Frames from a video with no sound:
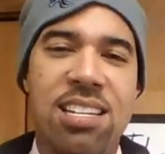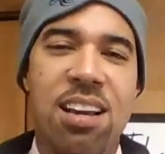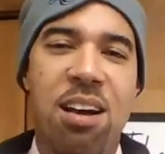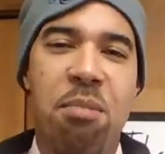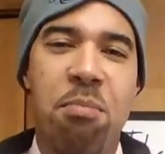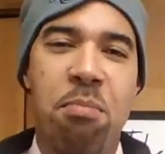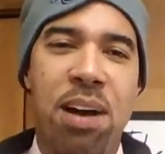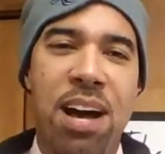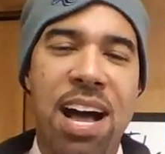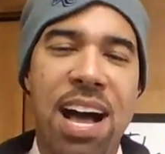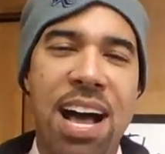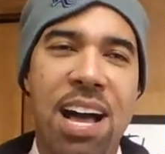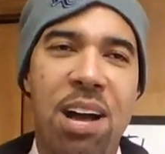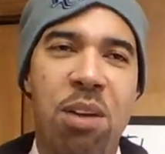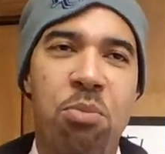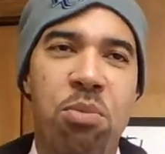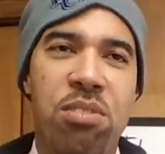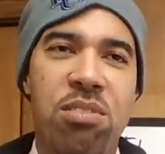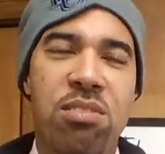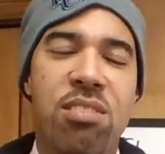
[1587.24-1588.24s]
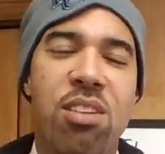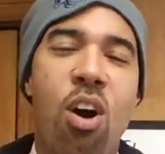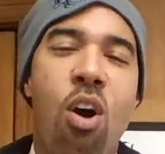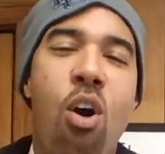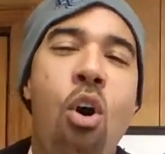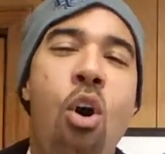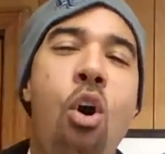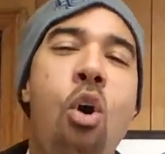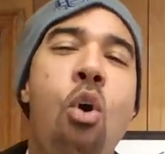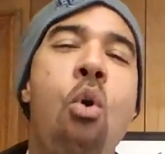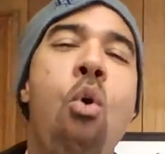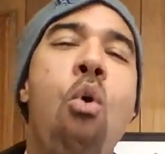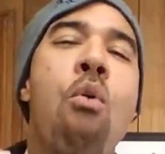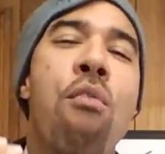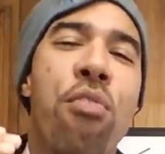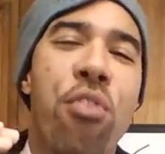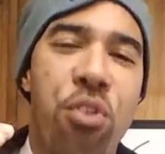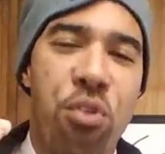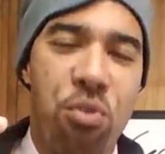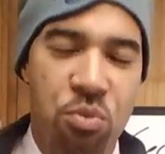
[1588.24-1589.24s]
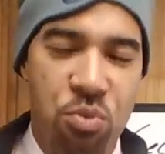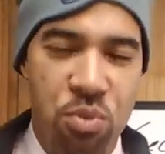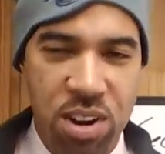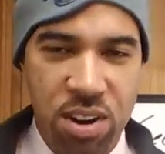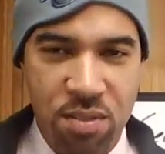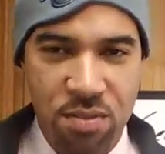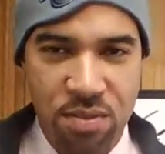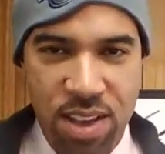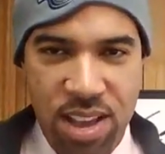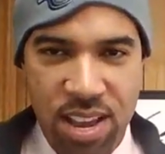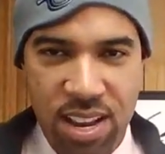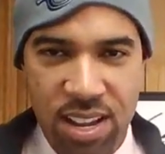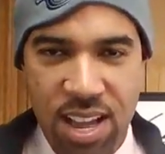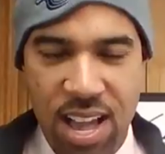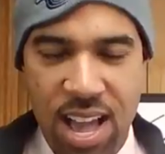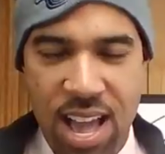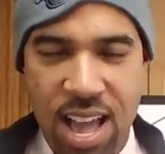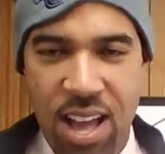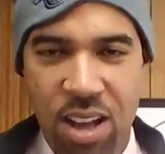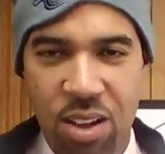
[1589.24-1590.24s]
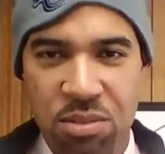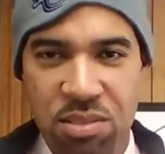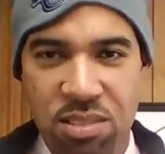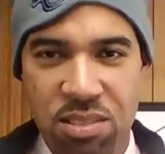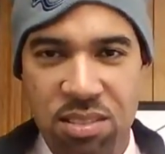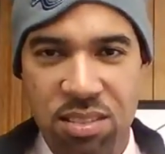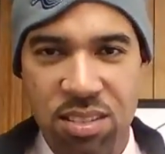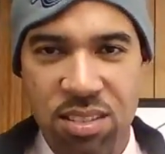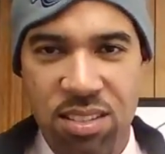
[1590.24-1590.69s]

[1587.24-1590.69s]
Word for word: dumb behind was over renovating a house.